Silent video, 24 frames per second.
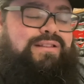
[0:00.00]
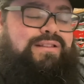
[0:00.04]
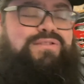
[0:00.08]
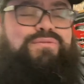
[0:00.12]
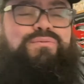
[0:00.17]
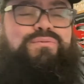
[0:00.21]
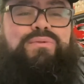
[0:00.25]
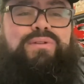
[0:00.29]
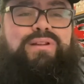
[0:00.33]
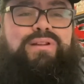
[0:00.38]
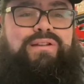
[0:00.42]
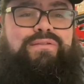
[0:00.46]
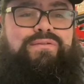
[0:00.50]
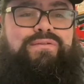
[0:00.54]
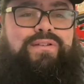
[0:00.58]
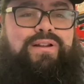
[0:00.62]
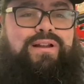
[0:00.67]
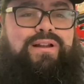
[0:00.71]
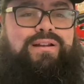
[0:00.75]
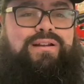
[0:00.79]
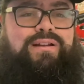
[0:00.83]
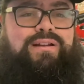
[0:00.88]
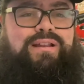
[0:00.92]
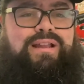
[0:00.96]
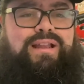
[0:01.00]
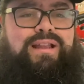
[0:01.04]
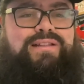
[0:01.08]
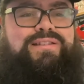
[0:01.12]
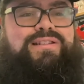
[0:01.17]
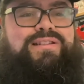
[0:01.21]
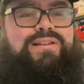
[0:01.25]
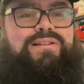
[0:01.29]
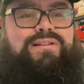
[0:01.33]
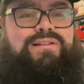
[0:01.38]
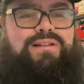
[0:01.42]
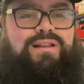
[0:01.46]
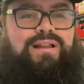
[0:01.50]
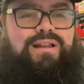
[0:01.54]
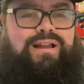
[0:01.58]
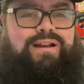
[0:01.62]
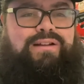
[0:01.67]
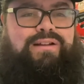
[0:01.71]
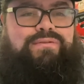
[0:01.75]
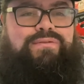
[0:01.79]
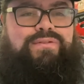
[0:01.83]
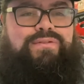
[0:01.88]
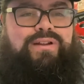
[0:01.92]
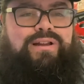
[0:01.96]
really fun. It's a lot
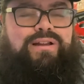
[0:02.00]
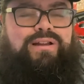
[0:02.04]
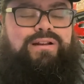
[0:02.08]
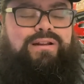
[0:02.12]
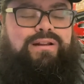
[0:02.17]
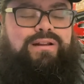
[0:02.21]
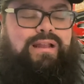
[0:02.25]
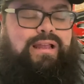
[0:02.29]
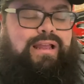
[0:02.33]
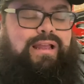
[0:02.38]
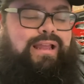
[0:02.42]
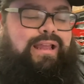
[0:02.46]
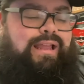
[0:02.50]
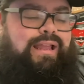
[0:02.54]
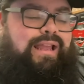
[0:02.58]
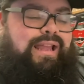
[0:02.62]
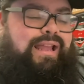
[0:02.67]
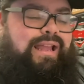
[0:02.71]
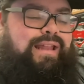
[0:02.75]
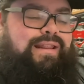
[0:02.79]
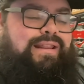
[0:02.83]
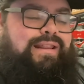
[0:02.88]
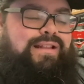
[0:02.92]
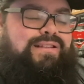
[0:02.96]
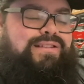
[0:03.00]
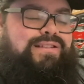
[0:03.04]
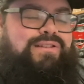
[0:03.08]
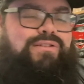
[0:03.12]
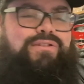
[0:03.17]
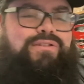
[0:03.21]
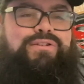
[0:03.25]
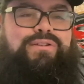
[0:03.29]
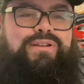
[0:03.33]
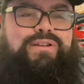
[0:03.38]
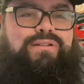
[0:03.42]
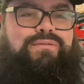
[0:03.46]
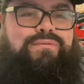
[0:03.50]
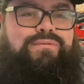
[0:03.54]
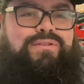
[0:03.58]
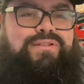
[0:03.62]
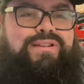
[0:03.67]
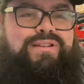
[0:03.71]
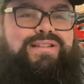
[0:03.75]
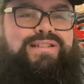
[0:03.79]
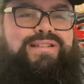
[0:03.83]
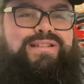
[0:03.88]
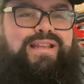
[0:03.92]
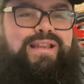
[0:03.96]
of fun, and that's all you can
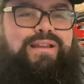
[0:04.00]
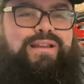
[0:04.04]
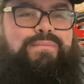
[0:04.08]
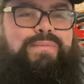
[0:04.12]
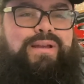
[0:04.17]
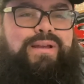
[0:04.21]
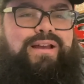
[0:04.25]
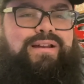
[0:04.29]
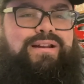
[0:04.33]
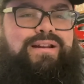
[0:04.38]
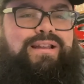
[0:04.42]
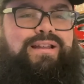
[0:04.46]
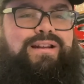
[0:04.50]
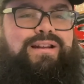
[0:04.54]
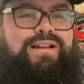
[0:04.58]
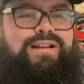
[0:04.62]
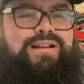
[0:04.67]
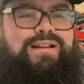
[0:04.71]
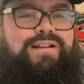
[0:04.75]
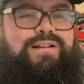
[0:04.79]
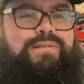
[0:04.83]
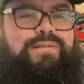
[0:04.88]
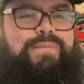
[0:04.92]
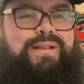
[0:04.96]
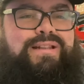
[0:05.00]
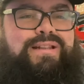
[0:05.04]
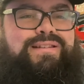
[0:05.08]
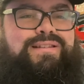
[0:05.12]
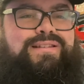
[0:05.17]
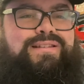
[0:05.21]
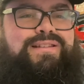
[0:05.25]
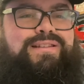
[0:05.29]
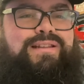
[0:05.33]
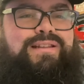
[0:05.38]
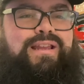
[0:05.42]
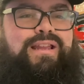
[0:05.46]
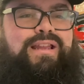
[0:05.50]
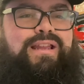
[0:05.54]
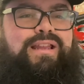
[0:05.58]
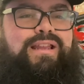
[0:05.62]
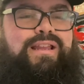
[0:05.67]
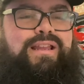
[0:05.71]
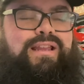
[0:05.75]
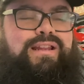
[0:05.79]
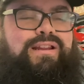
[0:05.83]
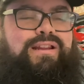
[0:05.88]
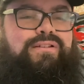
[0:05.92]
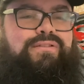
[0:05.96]
really say about it. It's,
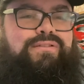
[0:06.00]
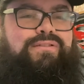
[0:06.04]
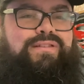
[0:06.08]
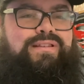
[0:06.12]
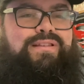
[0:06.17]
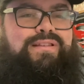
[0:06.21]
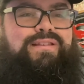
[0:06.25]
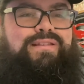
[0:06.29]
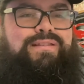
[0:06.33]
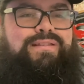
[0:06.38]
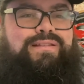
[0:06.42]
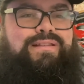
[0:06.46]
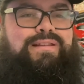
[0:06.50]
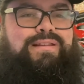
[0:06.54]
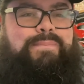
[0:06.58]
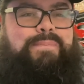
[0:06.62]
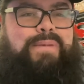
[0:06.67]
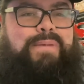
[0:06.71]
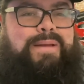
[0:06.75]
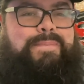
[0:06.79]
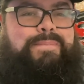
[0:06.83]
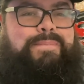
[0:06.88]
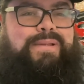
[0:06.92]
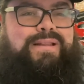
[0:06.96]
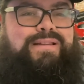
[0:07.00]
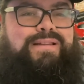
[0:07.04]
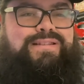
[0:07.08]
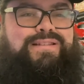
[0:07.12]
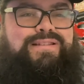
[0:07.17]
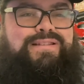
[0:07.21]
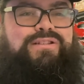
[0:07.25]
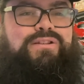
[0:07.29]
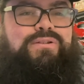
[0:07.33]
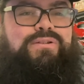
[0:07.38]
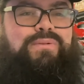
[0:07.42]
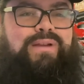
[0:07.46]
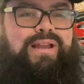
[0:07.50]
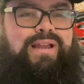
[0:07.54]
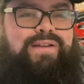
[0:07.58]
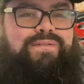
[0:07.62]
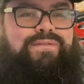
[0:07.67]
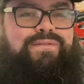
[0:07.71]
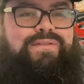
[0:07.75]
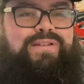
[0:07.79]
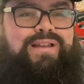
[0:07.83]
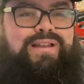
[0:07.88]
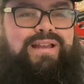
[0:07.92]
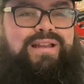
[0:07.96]
you know, the puppets do
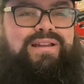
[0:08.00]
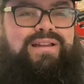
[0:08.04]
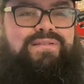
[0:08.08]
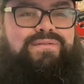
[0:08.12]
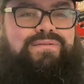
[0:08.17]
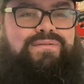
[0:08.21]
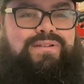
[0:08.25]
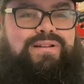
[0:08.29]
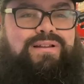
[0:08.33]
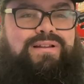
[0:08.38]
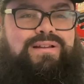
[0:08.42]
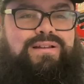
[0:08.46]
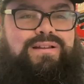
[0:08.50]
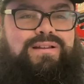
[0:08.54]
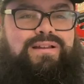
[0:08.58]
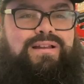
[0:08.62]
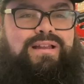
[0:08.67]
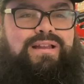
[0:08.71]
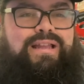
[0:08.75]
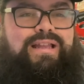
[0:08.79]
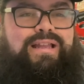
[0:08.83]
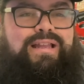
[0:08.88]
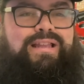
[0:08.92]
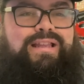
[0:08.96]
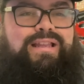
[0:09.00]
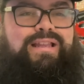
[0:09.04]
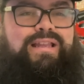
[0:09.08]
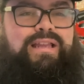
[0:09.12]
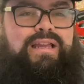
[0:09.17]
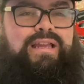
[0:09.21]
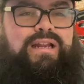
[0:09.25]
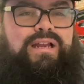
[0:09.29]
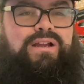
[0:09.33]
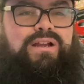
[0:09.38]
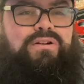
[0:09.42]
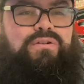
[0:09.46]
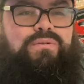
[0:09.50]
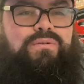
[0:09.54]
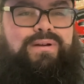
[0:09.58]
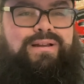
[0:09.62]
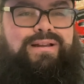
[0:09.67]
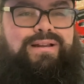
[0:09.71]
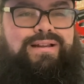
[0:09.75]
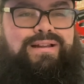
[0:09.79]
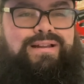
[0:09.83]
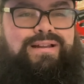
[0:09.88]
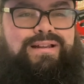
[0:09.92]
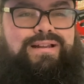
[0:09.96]
have kind of a, you
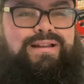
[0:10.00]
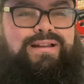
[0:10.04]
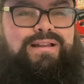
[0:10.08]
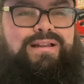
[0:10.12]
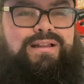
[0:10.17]
know,